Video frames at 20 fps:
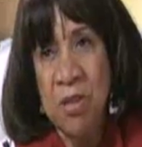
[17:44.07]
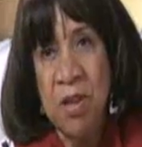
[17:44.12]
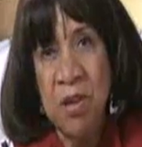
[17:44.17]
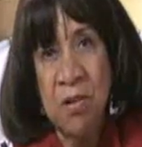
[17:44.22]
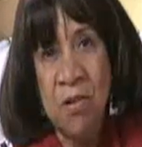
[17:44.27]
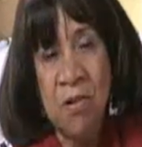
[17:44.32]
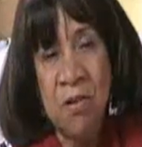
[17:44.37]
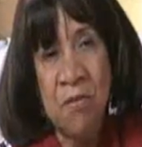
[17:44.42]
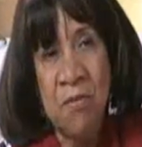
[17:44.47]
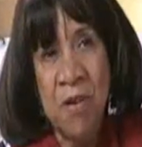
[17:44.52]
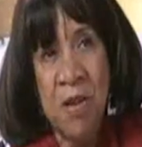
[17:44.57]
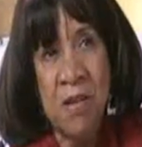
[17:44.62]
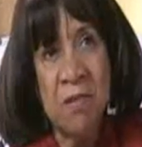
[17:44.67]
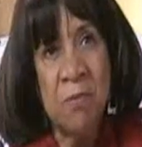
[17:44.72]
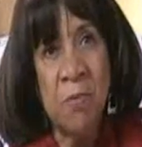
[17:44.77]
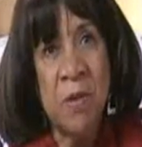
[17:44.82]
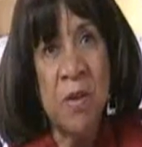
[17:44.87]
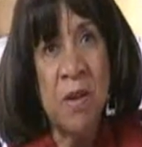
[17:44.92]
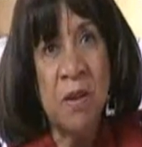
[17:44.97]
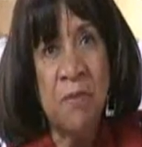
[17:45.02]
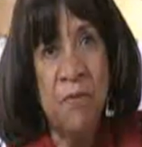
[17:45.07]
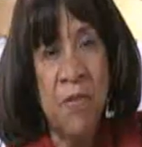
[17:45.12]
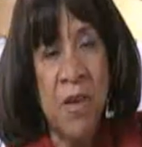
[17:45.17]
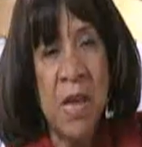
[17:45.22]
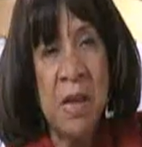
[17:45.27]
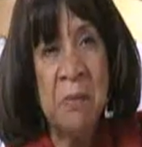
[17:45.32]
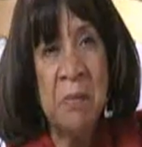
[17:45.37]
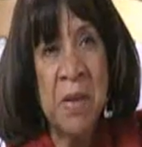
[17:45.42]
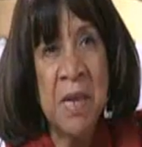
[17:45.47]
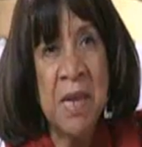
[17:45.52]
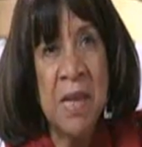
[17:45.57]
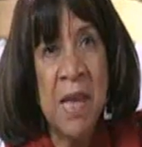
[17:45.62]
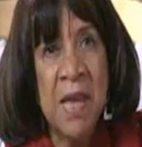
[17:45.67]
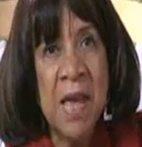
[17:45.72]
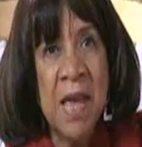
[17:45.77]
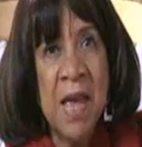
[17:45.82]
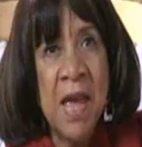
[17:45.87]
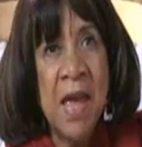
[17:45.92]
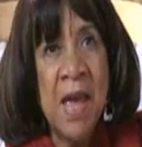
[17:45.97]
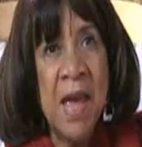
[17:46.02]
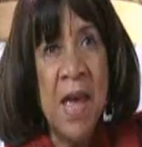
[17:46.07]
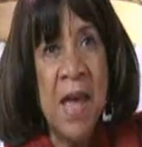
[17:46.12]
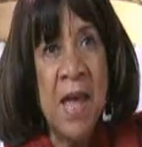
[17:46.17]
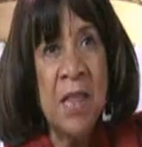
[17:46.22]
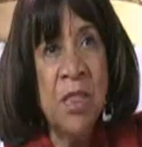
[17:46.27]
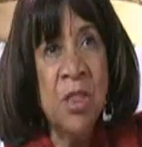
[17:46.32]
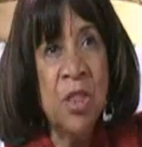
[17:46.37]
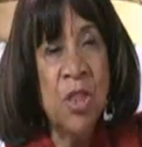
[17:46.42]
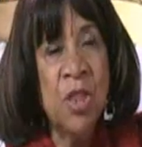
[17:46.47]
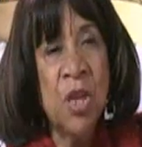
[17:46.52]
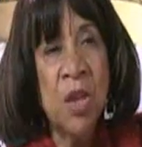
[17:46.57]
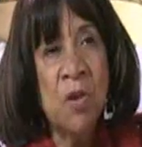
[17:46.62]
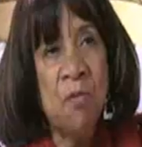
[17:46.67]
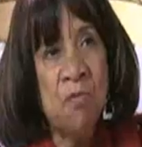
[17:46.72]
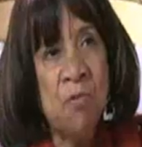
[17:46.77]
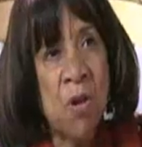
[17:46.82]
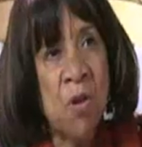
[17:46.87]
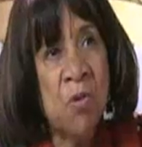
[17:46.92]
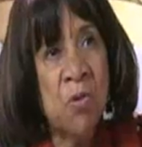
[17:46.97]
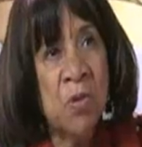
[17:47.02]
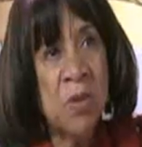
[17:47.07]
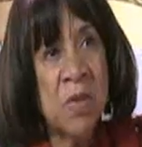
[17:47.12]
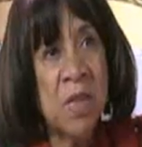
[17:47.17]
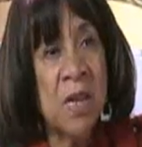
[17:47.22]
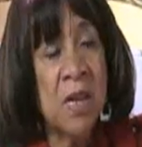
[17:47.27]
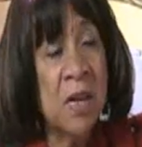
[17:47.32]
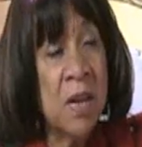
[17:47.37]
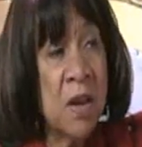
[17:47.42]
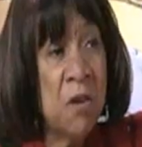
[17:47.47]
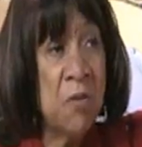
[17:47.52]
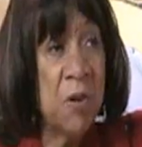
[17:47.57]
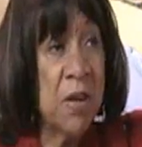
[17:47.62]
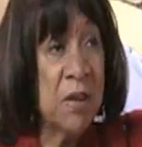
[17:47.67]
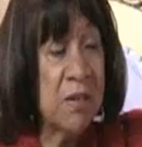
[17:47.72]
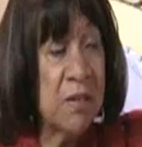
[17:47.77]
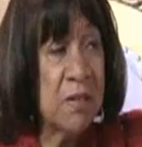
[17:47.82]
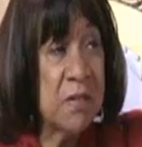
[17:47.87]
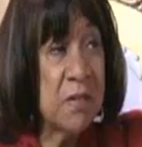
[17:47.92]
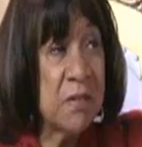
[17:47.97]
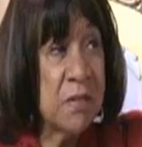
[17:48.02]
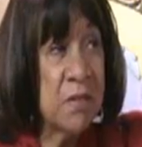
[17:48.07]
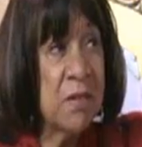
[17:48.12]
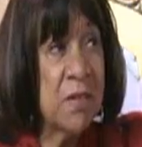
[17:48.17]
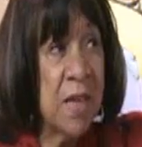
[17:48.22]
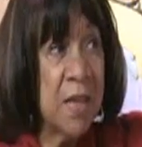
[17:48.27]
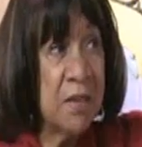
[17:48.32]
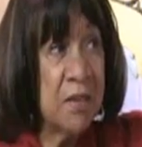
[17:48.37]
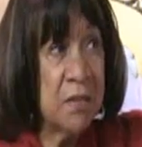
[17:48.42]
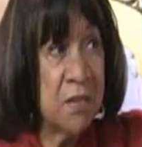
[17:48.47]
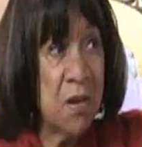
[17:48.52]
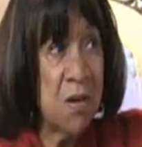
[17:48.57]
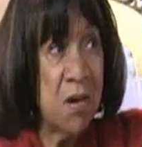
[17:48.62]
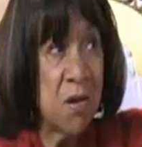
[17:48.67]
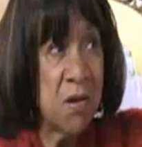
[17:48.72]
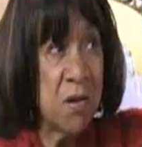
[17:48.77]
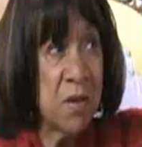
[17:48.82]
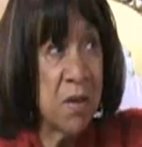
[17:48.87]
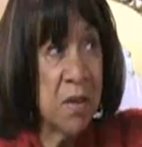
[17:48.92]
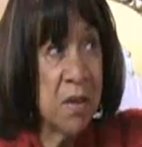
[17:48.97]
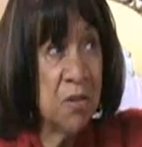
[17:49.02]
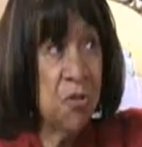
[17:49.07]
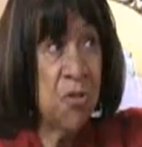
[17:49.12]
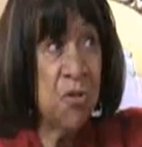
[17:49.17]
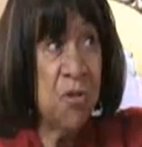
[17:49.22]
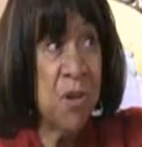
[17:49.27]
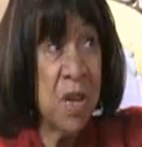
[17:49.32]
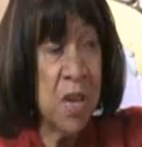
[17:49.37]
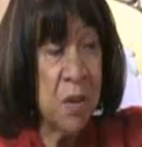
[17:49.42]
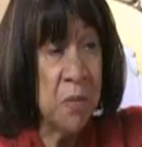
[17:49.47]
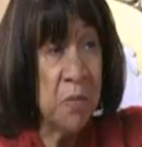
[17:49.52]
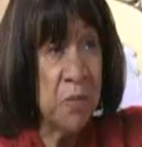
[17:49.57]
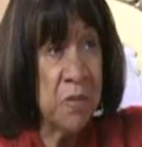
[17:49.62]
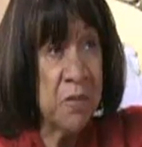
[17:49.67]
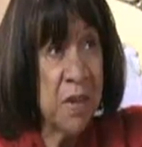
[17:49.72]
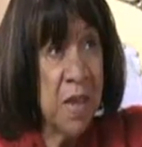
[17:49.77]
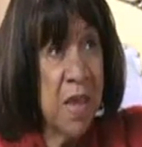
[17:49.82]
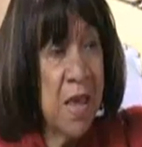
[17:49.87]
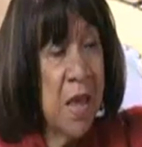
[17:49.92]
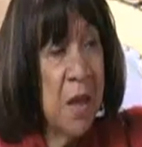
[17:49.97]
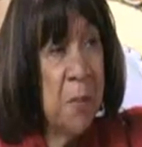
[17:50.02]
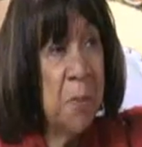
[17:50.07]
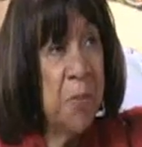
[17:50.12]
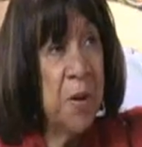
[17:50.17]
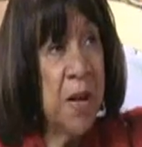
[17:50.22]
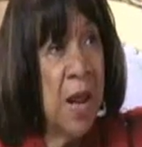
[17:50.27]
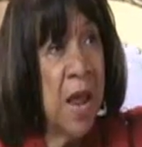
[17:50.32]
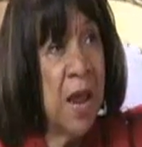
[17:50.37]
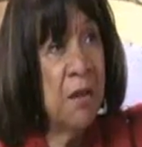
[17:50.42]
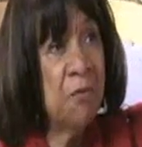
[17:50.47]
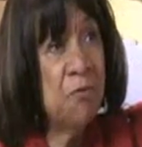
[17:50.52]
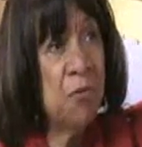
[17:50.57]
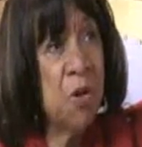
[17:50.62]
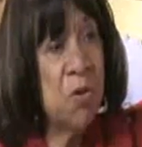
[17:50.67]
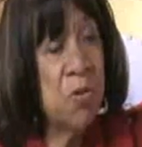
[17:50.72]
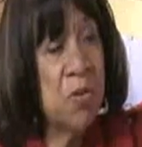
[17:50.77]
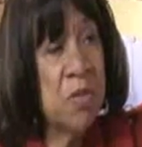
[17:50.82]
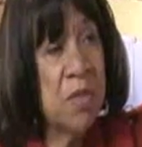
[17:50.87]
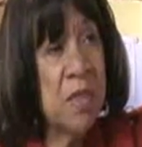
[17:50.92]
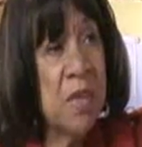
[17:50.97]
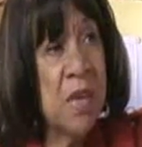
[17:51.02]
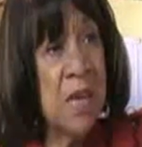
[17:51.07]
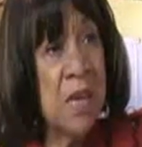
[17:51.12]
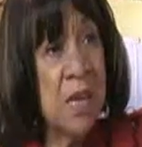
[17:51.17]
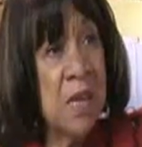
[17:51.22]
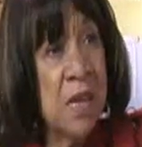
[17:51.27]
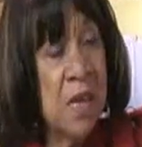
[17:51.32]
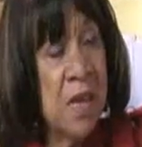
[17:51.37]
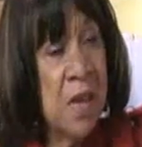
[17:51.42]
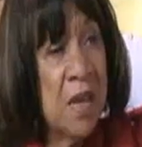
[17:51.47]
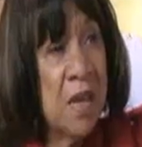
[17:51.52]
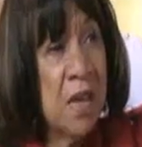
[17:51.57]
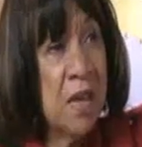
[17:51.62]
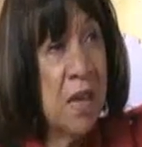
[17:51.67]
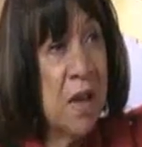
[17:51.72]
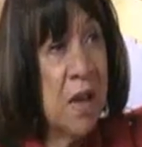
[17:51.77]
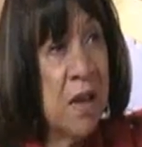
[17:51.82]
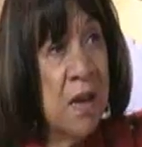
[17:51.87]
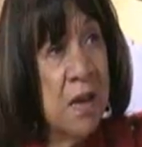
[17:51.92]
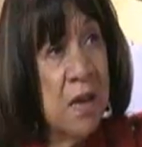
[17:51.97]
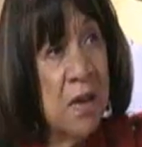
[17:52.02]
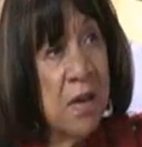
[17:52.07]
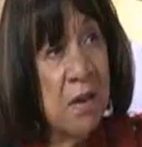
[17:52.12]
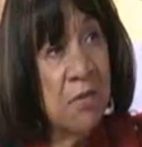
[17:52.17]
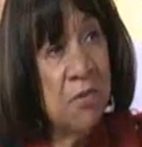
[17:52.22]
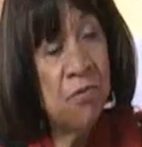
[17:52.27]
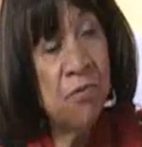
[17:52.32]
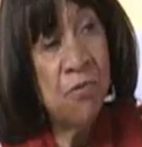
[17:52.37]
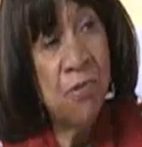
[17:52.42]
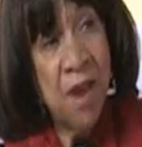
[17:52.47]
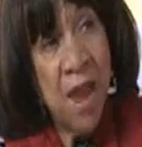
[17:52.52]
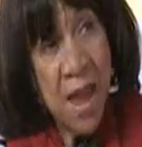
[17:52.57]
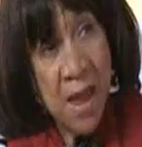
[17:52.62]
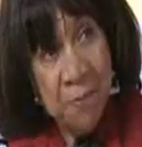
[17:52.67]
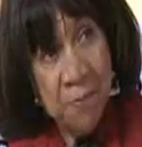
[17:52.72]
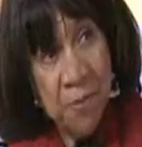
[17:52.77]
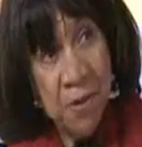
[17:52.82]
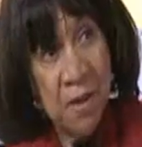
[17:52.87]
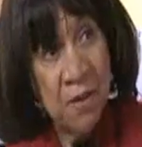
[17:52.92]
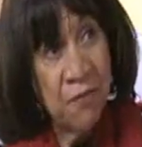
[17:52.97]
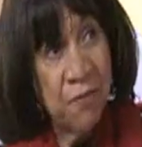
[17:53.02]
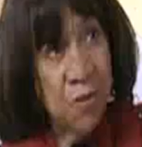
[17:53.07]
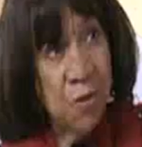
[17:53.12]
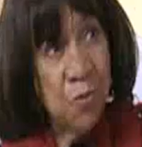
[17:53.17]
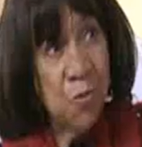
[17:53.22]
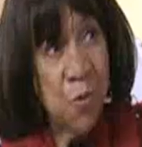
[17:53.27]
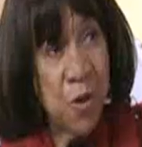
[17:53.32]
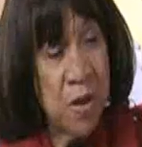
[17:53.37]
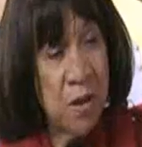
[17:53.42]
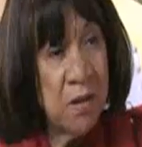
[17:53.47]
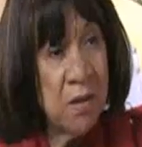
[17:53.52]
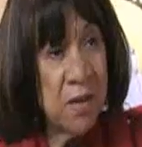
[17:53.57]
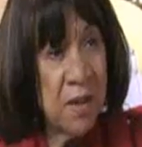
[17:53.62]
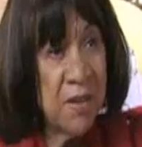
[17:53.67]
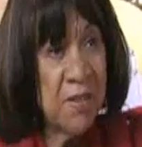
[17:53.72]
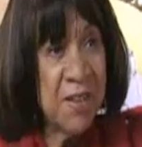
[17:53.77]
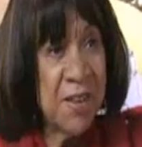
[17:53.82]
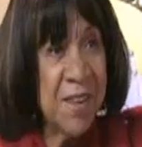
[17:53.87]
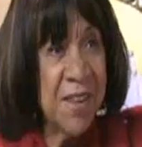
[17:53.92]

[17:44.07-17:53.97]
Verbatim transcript: She and her husband and family and she wrote the lyrics to mm -hmm. that song, Dreams. But I wrote the uh, rap, if you will.